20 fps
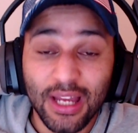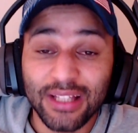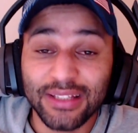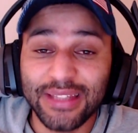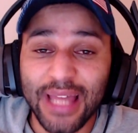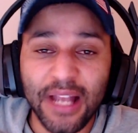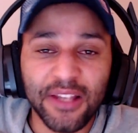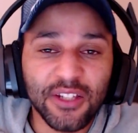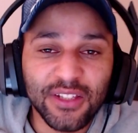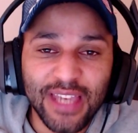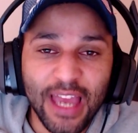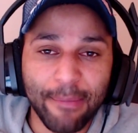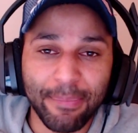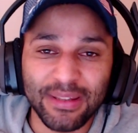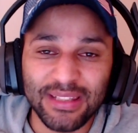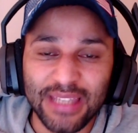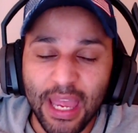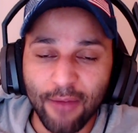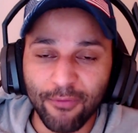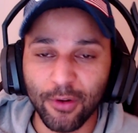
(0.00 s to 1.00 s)
That just
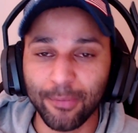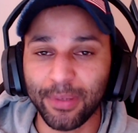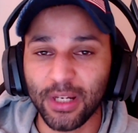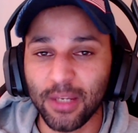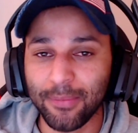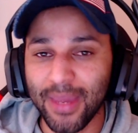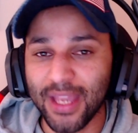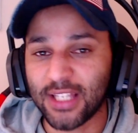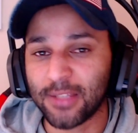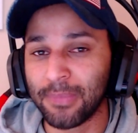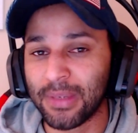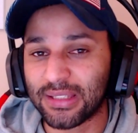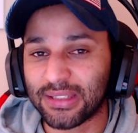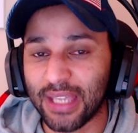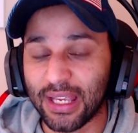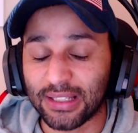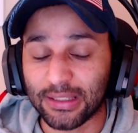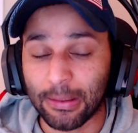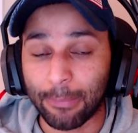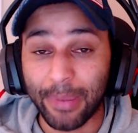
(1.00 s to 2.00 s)
happens. Everybody makes a
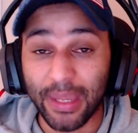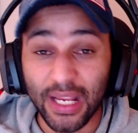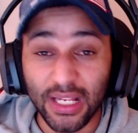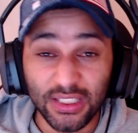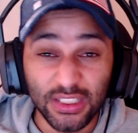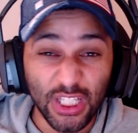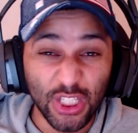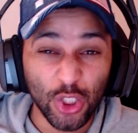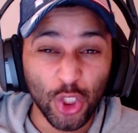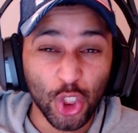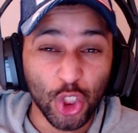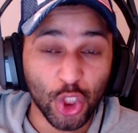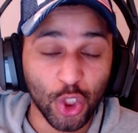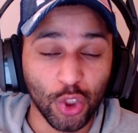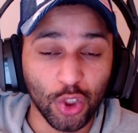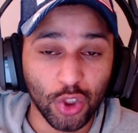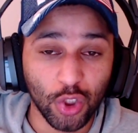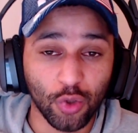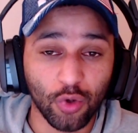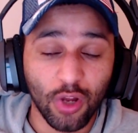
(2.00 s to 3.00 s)
mistake. The biggest thing you
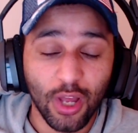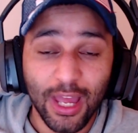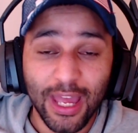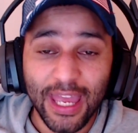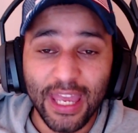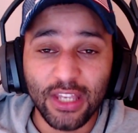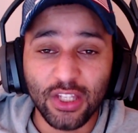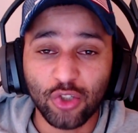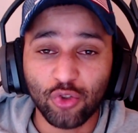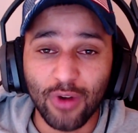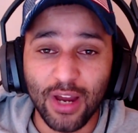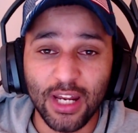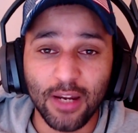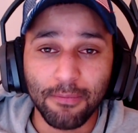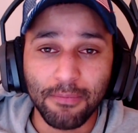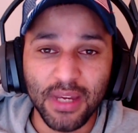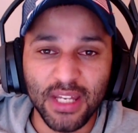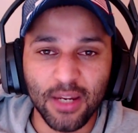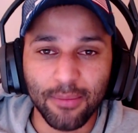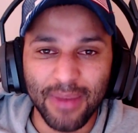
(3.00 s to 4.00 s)
should do is try to
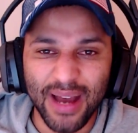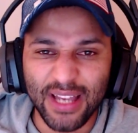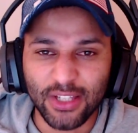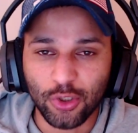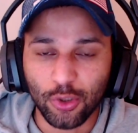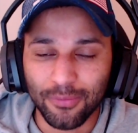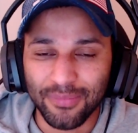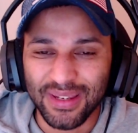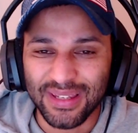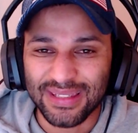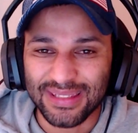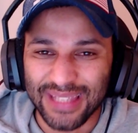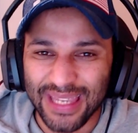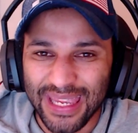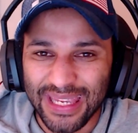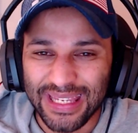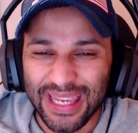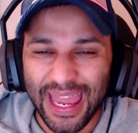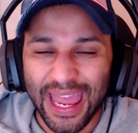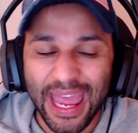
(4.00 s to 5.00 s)
minimize your
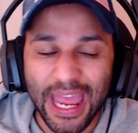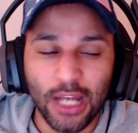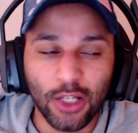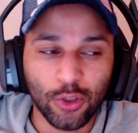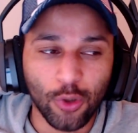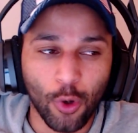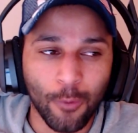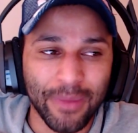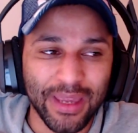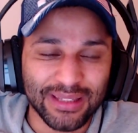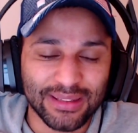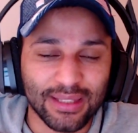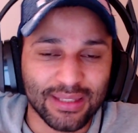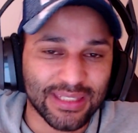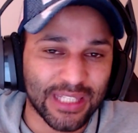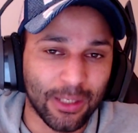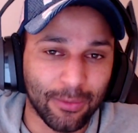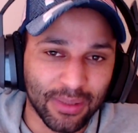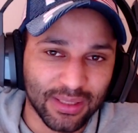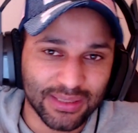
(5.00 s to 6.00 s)
mistake and don't make the
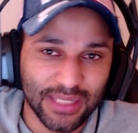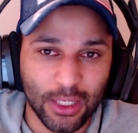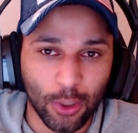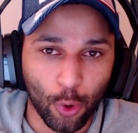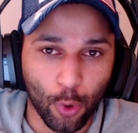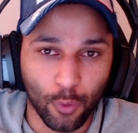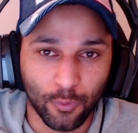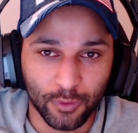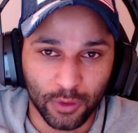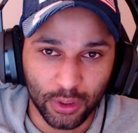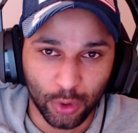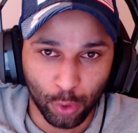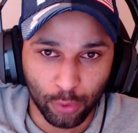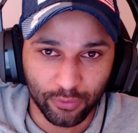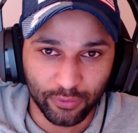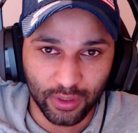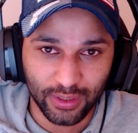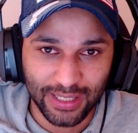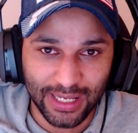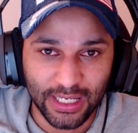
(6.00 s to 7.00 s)
same mistake over and
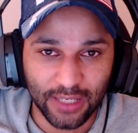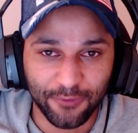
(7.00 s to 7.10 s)
over again.